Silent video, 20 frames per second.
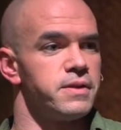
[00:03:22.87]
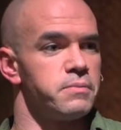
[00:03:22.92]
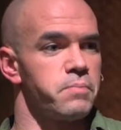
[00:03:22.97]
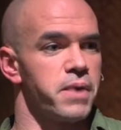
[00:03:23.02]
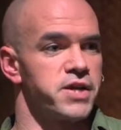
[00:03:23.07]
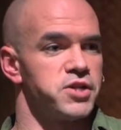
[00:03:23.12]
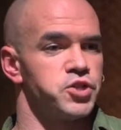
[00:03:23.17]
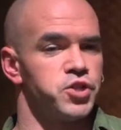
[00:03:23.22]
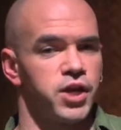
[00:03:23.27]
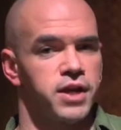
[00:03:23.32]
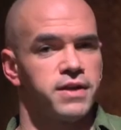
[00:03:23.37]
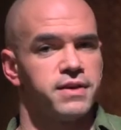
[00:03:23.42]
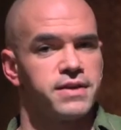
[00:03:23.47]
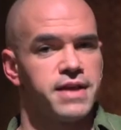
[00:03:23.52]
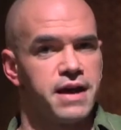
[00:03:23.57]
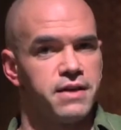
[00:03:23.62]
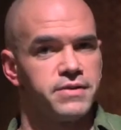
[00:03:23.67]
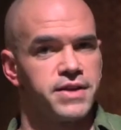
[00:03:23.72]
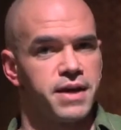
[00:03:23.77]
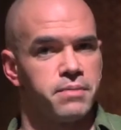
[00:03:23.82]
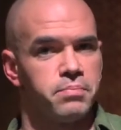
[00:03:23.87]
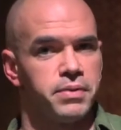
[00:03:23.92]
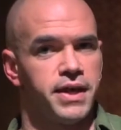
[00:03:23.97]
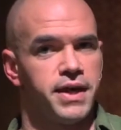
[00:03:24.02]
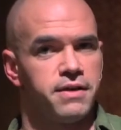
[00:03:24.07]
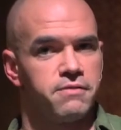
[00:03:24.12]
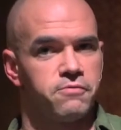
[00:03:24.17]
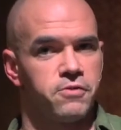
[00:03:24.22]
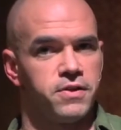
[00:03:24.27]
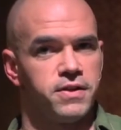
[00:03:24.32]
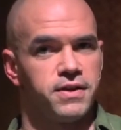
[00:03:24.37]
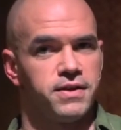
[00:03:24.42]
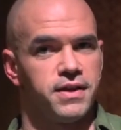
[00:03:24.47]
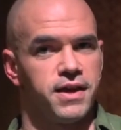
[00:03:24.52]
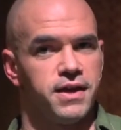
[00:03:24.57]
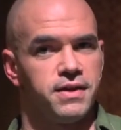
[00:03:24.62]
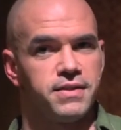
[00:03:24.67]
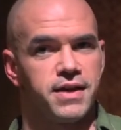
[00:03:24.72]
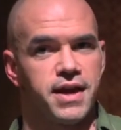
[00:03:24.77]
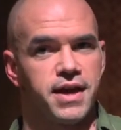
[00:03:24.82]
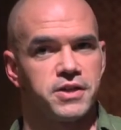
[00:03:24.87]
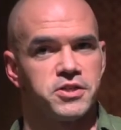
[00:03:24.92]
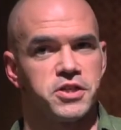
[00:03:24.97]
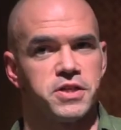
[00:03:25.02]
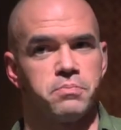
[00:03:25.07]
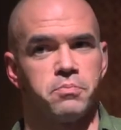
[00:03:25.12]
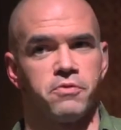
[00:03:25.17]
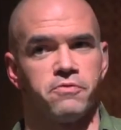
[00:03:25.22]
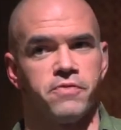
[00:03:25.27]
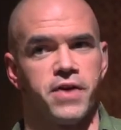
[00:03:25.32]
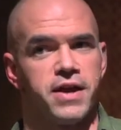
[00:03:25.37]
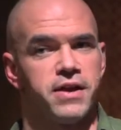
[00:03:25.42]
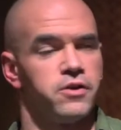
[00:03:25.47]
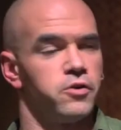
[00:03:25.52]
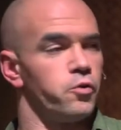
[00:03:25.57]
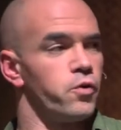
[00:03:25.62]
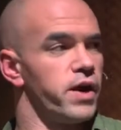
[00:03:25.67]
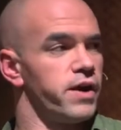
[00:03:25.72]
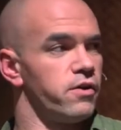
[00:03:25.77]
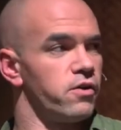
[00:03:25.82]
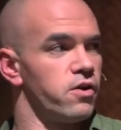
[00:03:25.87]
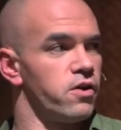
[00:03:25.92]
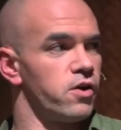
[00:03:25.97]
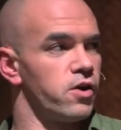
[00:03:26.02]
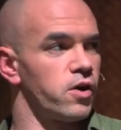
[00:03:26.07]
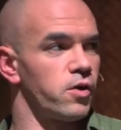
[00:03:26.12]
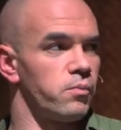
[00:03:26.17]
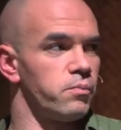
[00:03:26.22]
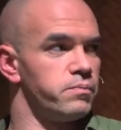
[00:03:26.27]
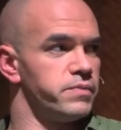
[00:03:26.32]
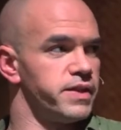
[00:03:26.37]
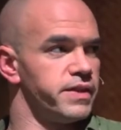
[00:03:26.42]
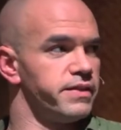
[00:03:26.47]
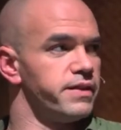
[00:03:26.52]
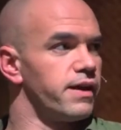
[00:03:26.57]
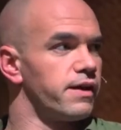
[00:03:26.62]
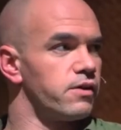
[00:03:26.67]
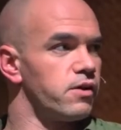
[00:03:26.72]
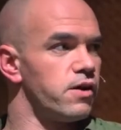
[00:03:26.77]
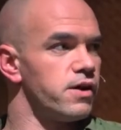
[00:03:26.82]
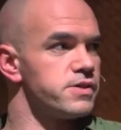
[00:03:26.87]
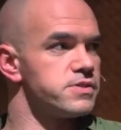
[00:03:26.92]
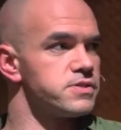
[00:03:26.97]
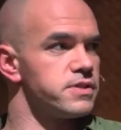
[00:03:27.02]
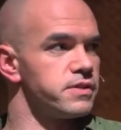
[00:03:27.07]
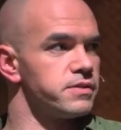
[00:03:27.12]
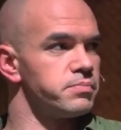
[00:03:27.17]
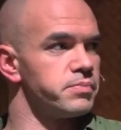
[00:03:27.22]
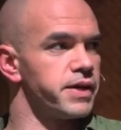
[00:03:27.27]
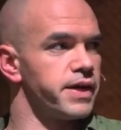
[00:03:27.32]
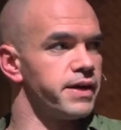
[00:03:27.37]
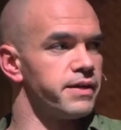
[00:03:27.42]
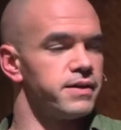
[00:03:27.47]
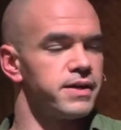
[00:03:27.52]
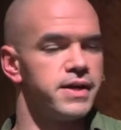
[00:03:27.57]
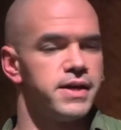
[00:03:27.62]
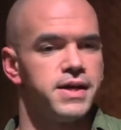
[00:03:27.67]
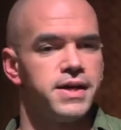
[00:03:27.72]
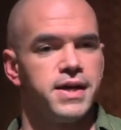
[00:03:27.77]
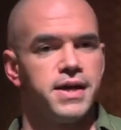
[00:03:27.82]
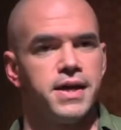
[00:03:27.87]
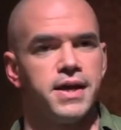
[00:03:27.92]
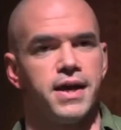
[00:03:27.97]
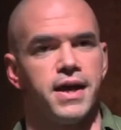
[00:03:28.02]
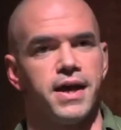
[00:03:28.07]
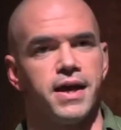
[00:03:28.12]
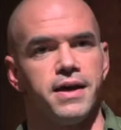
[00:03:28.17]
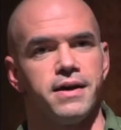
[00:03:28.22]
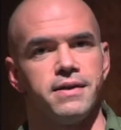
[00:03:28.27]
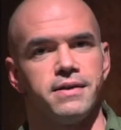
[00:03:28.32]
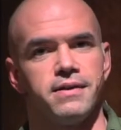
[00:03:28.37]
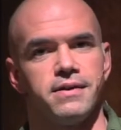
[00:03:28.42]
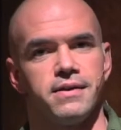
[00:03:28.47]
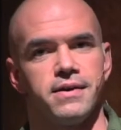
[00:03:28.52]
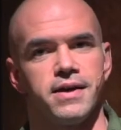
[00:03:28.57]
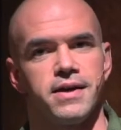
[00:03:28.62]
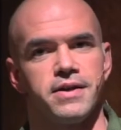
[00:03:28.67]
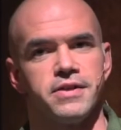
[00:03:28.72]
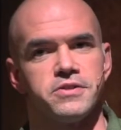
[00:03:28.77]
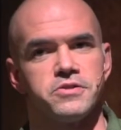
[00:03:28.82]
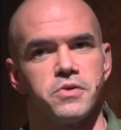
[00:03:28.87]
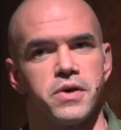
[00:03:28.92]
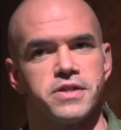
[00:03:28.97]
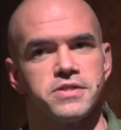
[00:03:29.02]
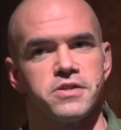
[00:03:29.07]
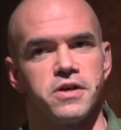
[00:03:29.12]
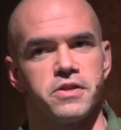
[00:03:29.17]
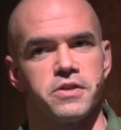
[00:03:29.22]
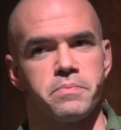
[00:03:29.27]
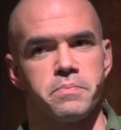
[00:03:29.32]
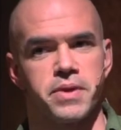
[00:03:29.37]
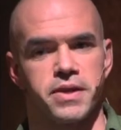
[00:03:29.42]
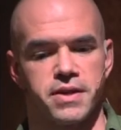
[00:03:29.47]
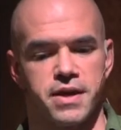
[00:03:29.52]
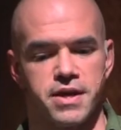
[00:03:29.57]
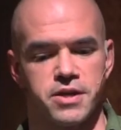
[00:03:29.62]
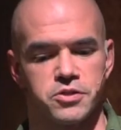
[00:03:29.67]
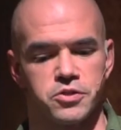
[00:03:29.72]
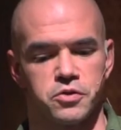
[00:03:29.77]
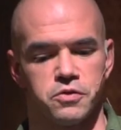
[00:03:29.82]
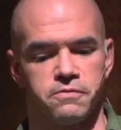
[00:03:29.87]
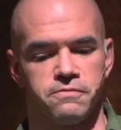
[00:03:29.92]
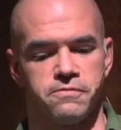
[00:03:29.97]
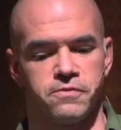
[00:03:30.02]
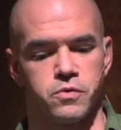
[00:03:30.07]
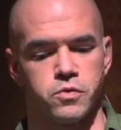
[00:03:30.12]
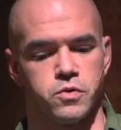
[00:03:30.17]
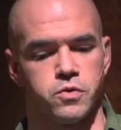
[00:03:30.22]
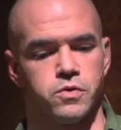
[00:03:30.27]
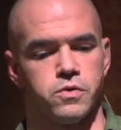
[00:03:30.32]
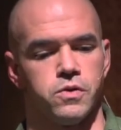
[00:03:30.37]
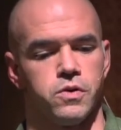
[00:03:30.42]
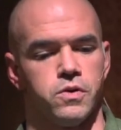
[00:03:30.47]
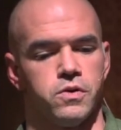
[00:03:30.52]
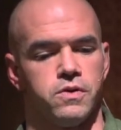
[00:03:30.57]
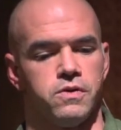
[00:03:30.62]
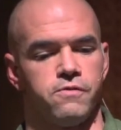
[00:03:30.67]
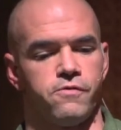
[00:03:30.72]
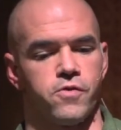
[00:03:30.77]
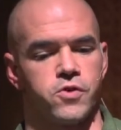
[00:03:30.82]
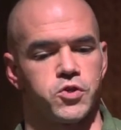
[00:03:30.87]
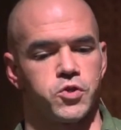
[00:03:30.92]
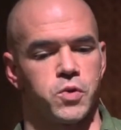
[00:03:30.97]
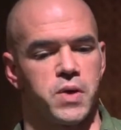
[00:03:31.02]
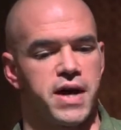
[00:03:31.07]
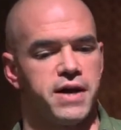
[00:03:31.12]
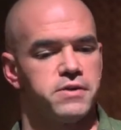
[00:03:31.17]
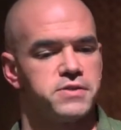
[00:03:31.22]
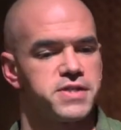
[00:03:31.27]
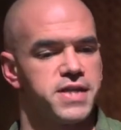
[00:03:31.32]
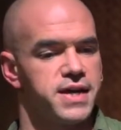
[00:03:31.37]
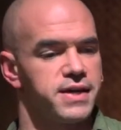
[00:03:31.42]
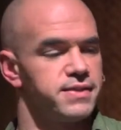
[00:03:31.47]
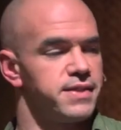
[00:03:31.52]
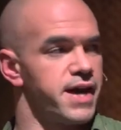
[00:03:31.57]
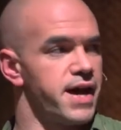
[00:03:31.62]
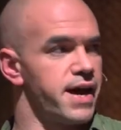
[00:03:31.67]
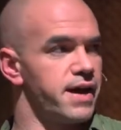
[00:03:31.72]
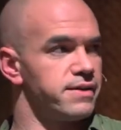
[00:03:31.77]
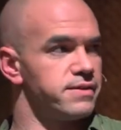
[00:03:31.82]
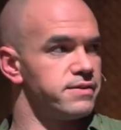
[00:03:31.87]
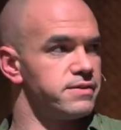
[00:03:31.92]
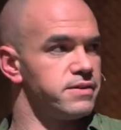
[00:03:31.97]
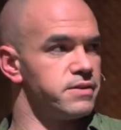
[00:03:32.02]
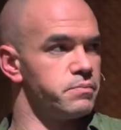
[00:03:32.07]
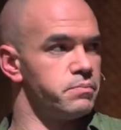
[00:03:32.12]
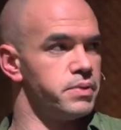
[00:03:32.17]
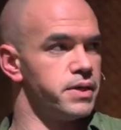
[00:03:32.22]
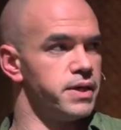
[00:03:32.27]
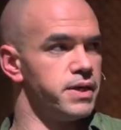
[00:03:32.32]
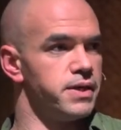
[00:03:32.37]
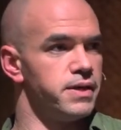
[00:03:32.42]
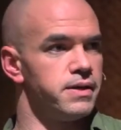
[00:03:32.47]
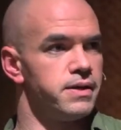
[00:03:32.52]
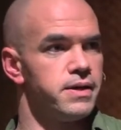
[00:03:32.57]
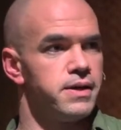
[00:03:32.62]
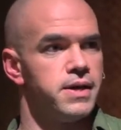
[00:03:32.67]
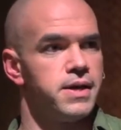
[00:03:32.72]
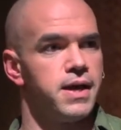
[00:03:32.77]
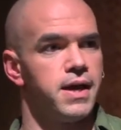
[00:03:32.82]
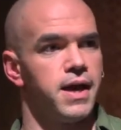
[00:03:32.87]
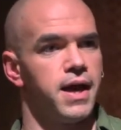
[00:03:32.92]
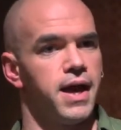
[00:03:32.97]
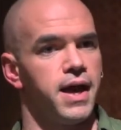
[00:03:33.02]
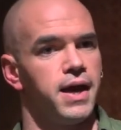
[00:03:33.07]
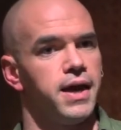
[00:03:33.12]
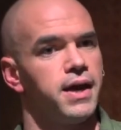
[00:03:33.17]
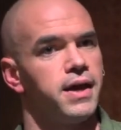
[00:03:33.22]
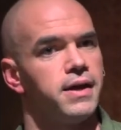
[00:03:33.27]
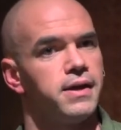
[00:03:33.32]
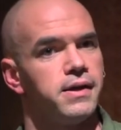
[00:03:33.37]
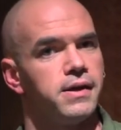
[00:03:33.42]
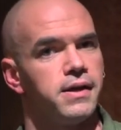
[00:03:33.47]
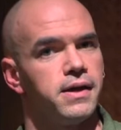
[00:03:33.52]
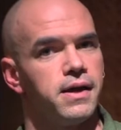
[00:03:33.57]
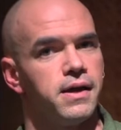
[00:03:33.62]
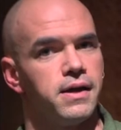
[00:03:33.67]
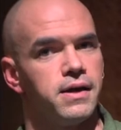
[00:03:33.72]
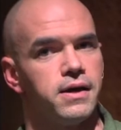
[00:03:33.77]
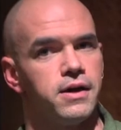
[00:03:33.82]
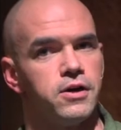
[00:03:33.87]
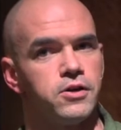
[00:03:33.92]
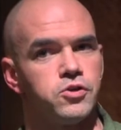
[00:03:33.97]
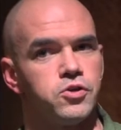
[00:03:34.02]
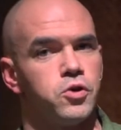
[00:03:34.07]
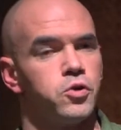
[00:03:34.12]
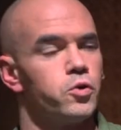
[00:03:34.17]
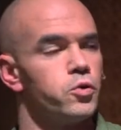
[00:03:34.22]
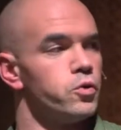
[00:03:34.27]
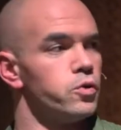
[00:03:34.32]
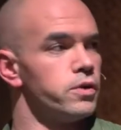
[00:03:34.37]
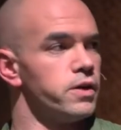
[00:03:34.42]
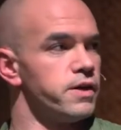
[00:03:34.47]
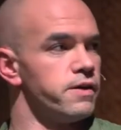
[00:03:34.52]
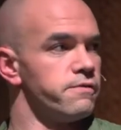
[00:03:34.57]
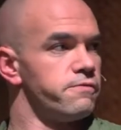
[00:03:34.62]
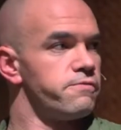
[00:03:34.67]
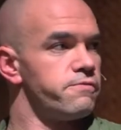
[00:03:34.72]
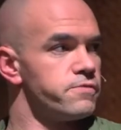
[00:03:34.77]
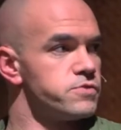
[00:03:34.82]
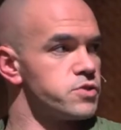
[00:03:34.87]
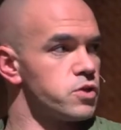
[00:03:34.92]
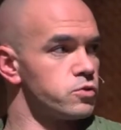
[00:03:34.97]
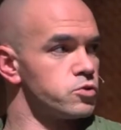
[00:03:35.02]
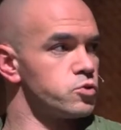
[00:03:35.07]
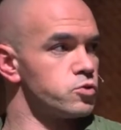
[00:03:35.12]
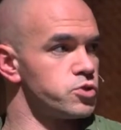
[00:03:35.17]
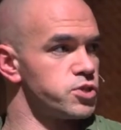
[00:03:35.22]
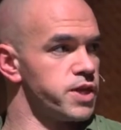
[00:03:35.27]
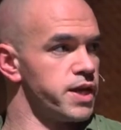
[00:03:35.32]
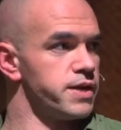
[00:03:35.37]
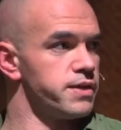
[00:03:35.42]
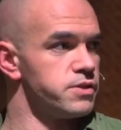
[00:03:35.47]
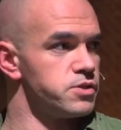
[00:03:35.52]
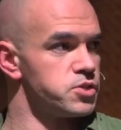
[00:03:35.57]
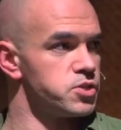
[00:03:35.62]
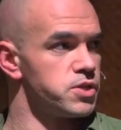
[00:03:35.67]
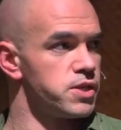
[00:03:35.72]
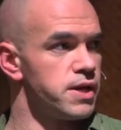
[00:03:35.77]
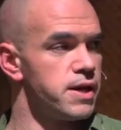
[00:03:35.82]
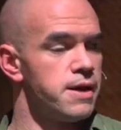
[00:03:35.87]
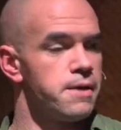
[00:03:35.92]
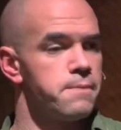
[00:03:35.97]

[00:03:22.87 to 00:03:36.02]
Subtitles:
by shutting down that plant for the day, they actually prevented greater harm than they caused to the plant. And so I saw the potential for trials like that to be a tool of social change,